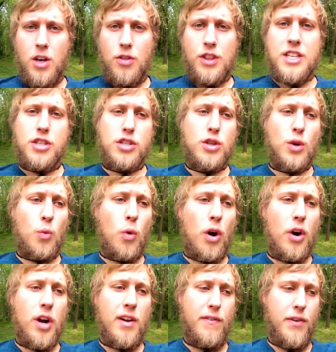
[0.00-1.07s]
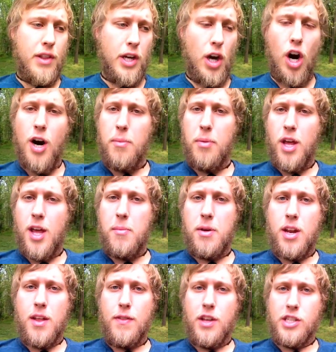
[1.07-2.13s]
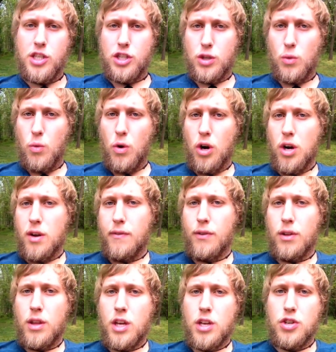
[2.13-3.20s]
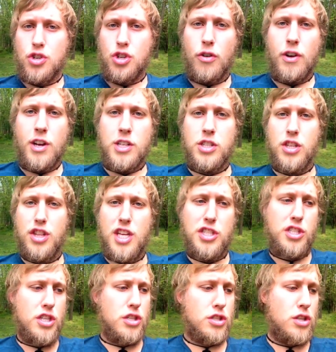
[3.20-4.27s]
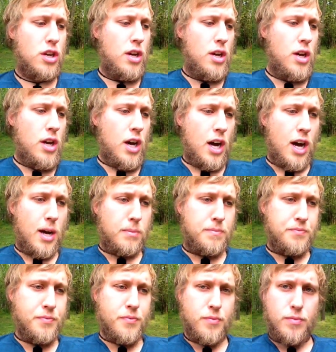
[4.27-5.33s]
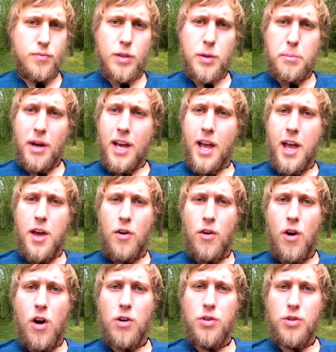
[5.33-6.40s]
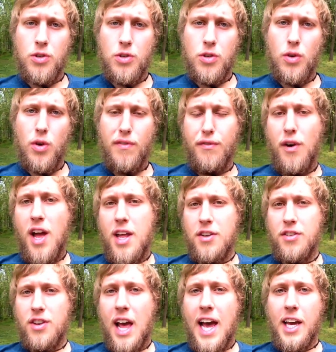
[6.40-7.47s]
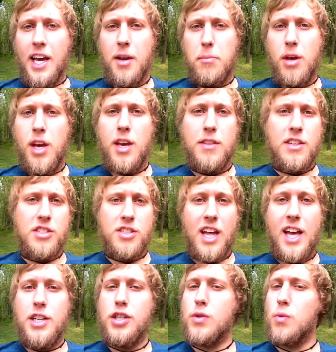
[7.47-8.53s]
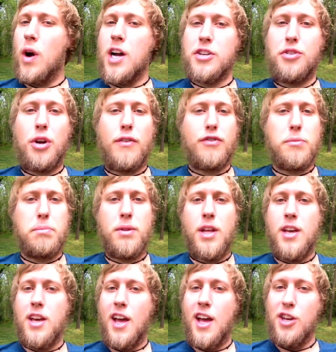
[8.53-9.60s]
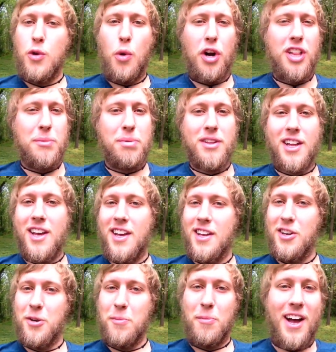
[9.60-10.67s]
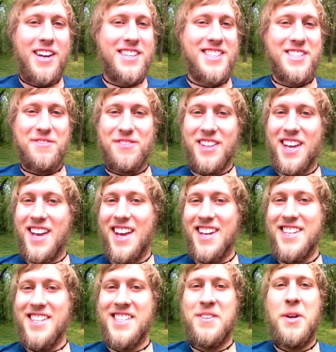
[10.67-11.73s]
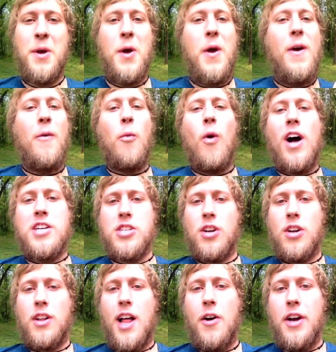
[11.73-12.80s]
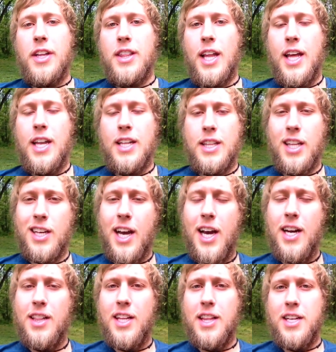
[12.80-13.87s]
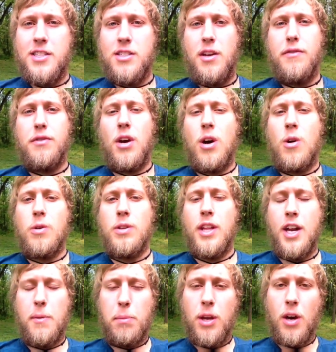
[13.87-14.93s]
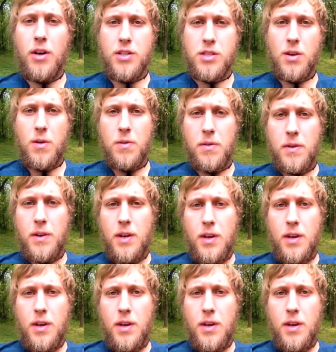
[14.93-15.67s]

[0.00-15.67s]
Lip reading: this is the worry for the car payment, and this is the worry for the insurance, and this is my aunt or uncle or friend nagging me, and this and that, and just wash it off the plate. And you are the plate, your mind is the plate, and just wash it all out and kind of let that stuff go and let it be on its own.